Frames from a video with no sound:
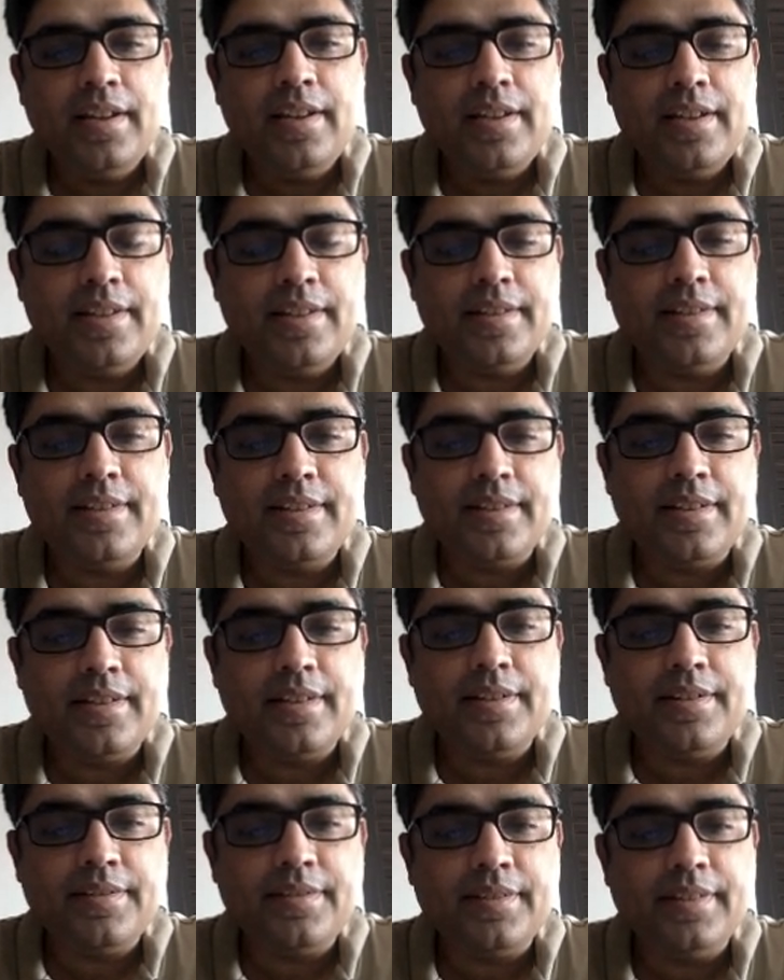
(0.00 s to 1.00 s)
is
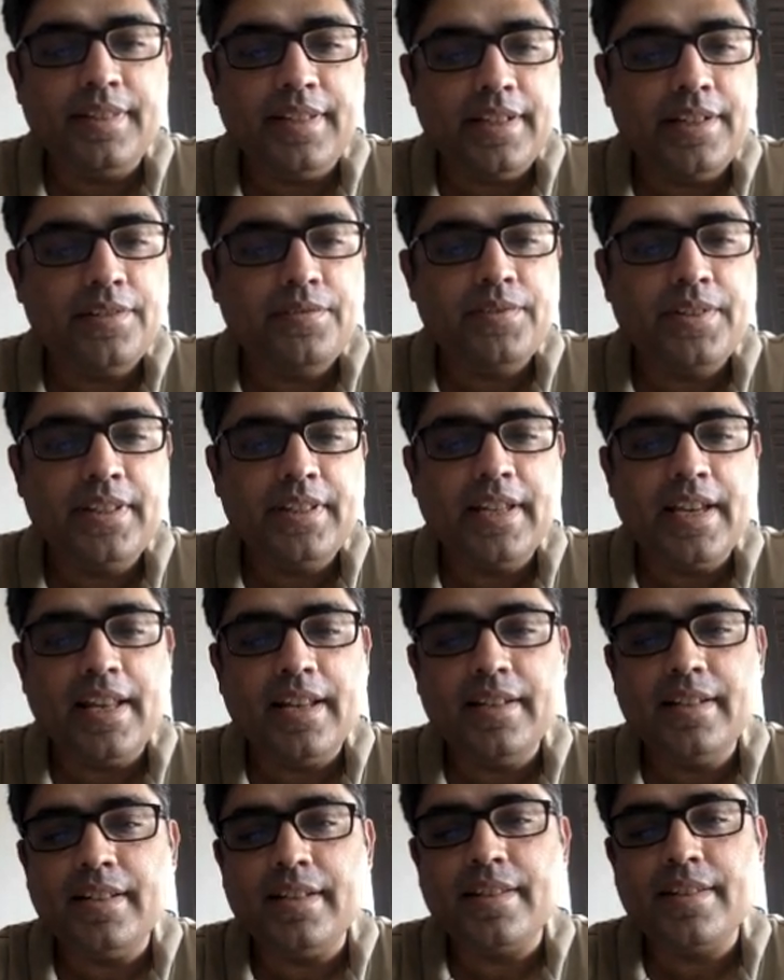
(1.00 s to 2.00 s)
there with the
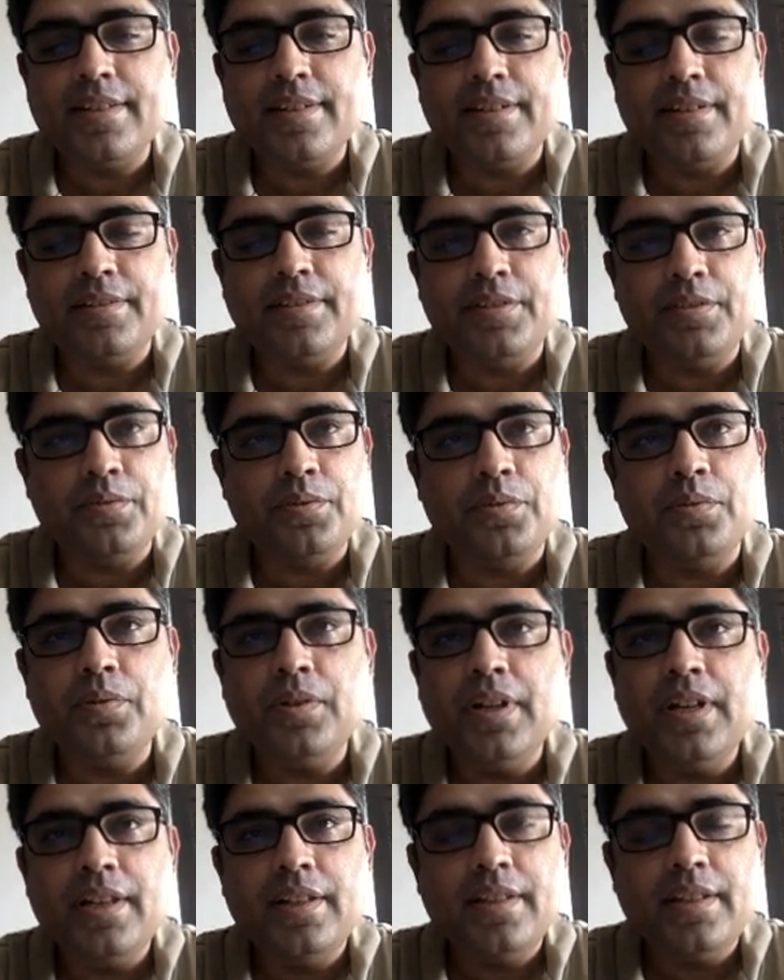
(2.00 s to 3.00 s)
analyst due to
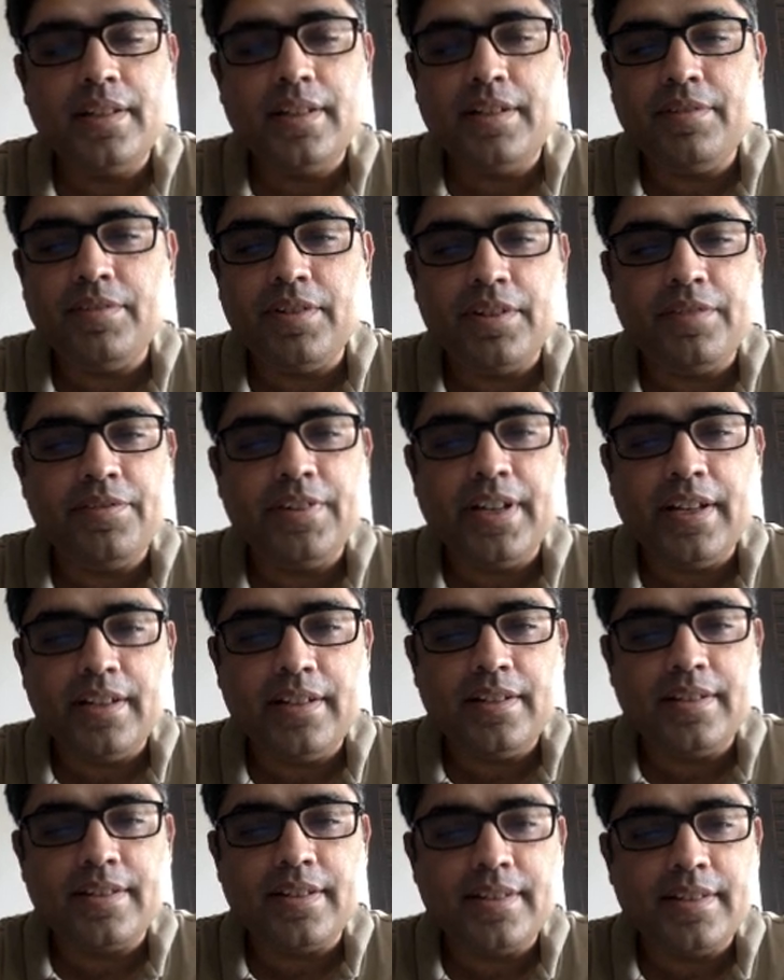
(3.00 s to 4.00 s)
the level of
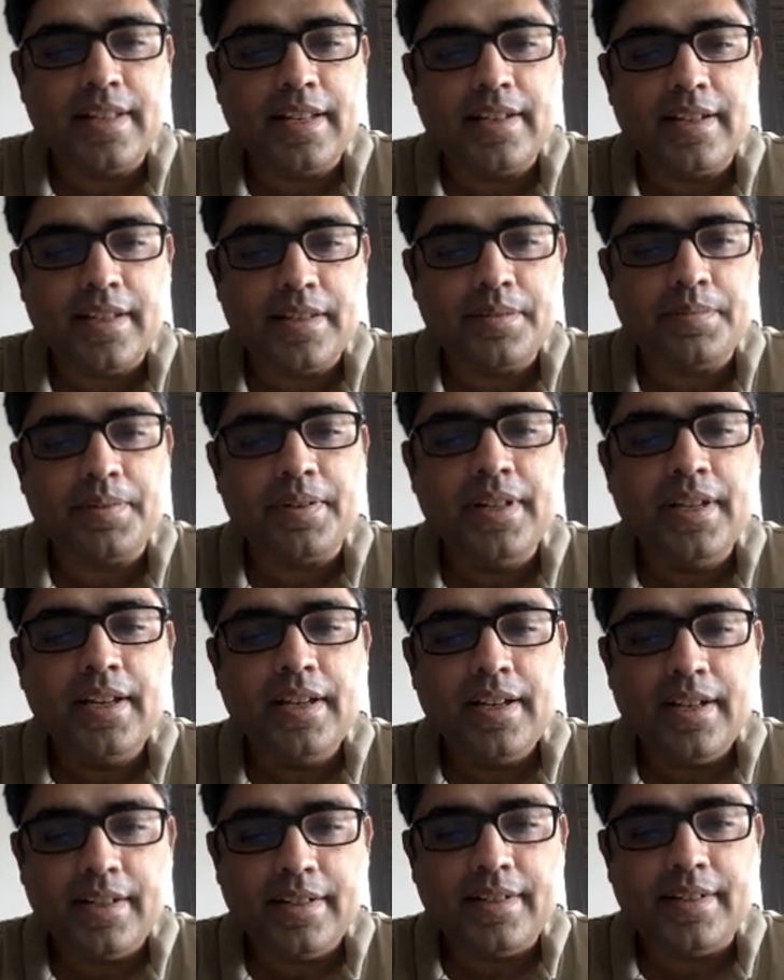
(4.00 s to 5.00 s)
analysis that has been
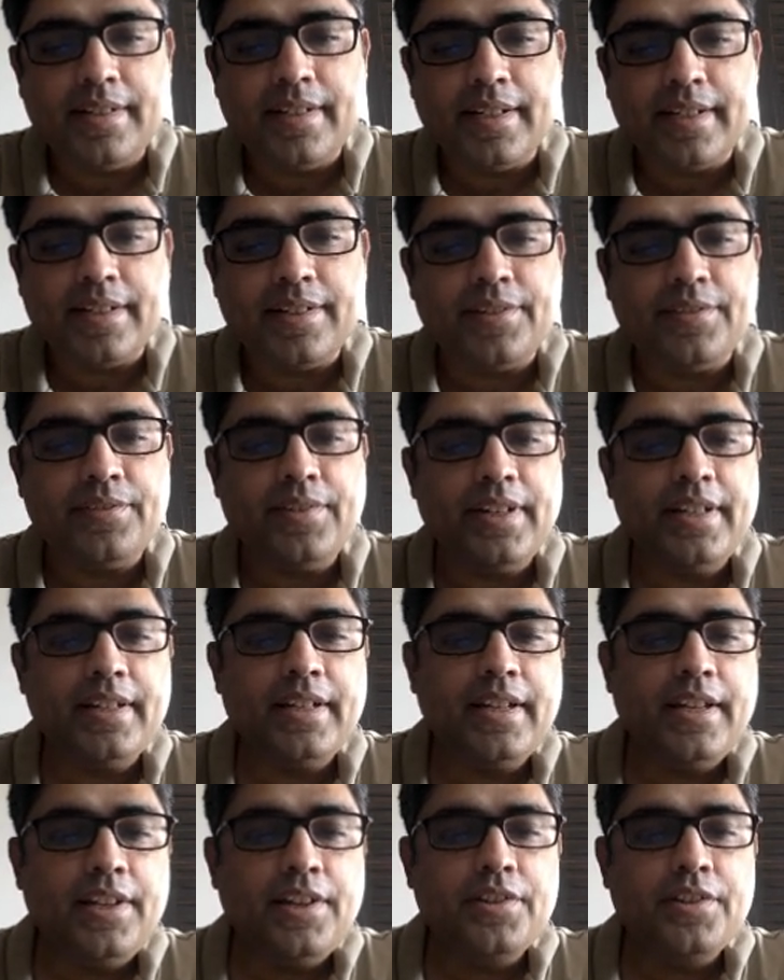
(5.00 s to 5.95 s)
undertaken, right?